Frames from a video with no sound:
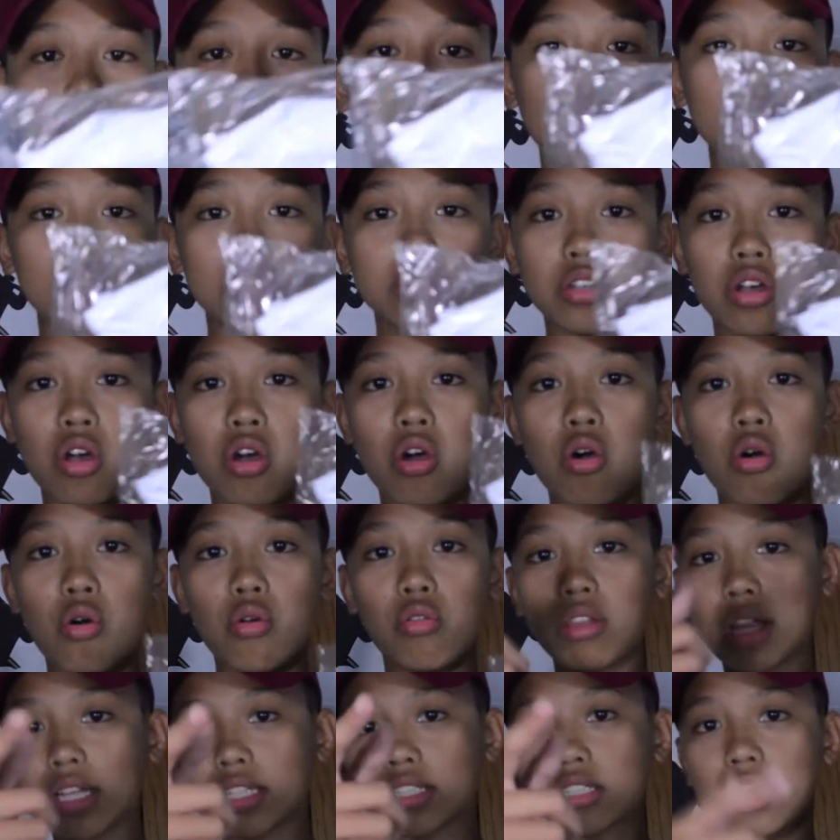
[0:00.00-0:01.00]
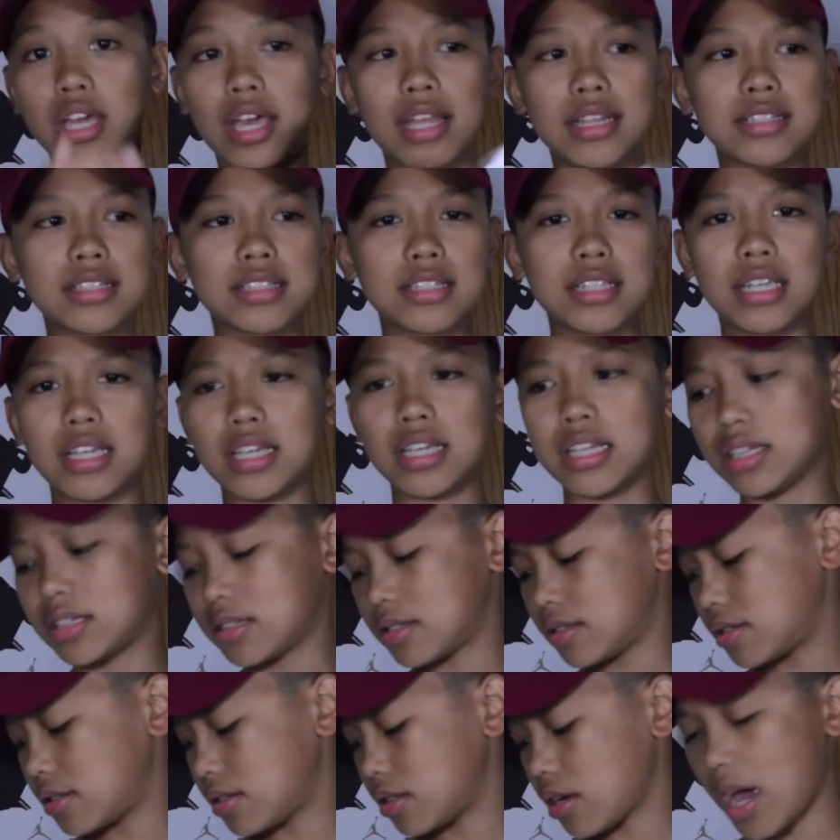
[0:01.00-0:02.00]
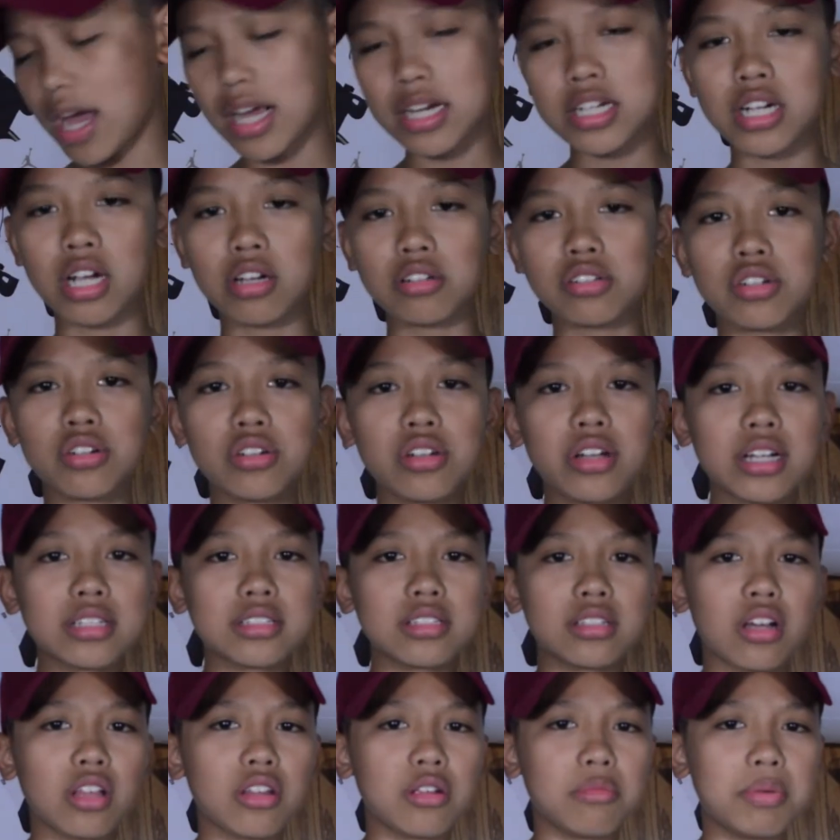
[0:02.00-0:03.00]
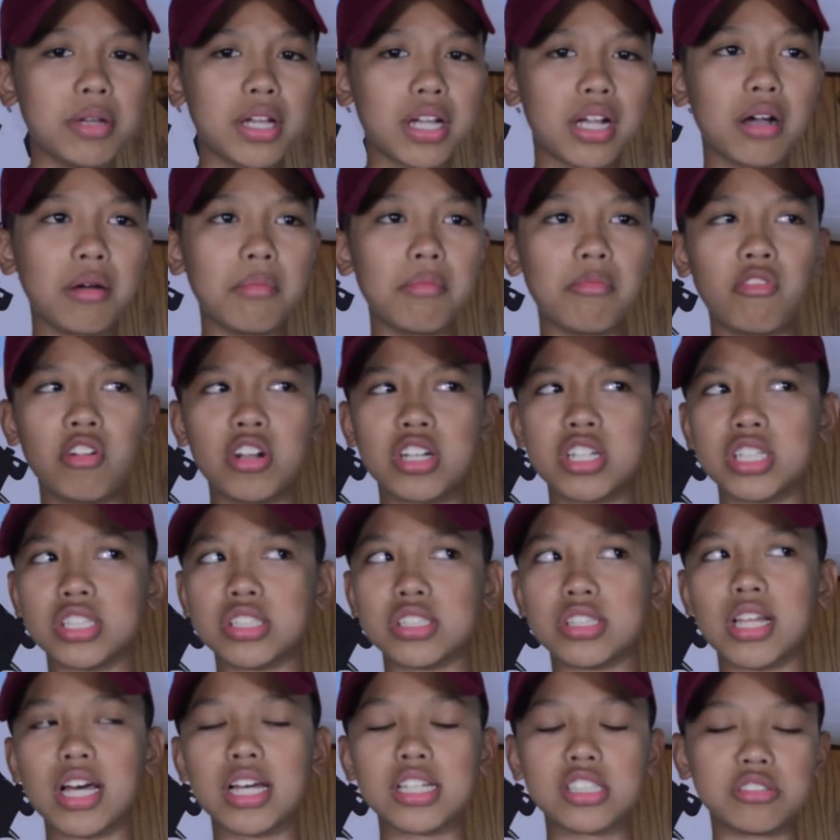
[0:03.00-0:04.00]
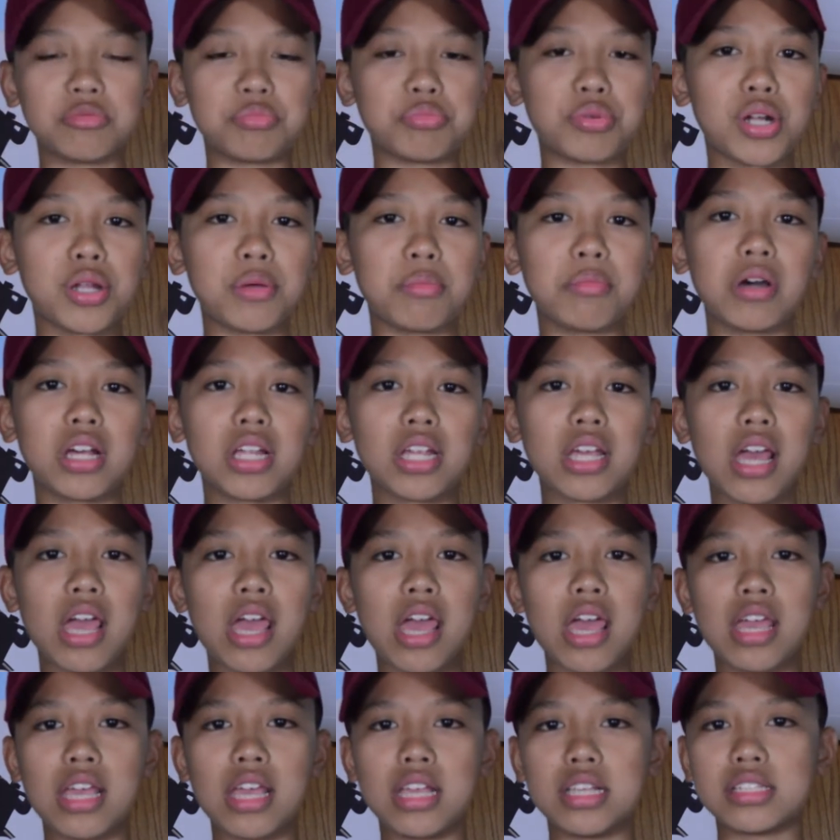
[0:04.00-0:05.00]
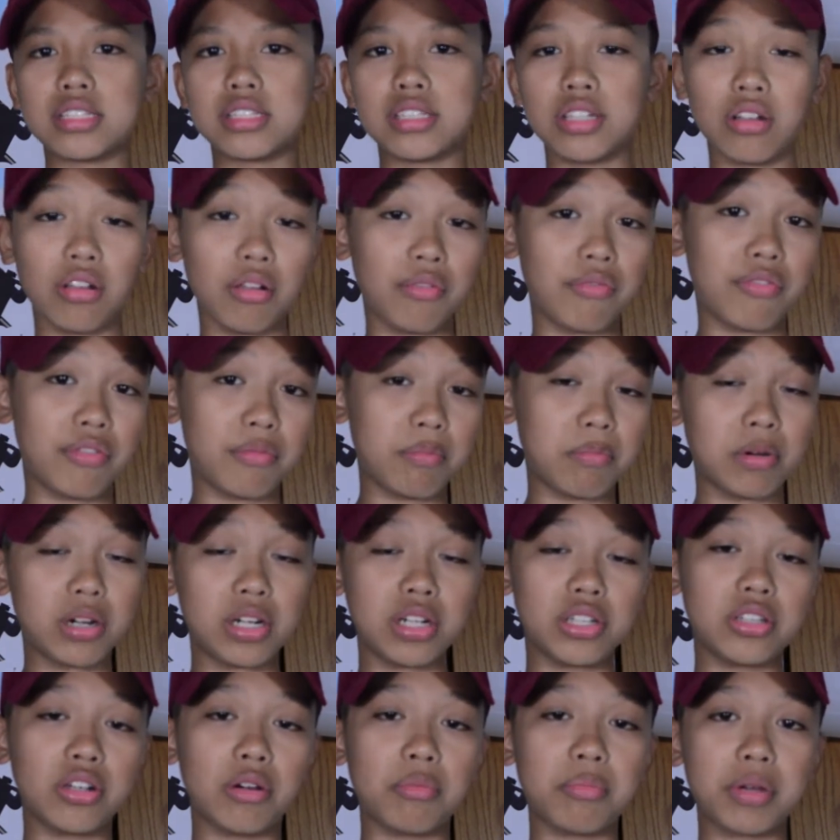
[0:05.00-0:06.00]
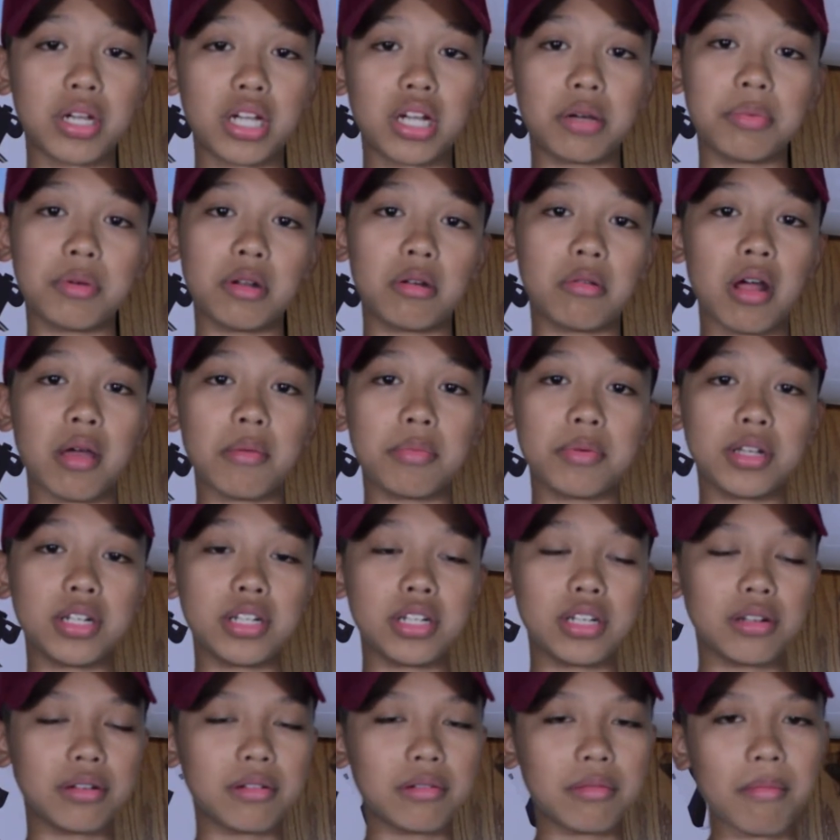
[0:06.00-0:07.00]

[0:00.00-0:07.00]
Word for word: So let's get into. Actually, I'll show you guys another pickup, which is not Supreme, but it's still a pretty dope pickup in my opinion.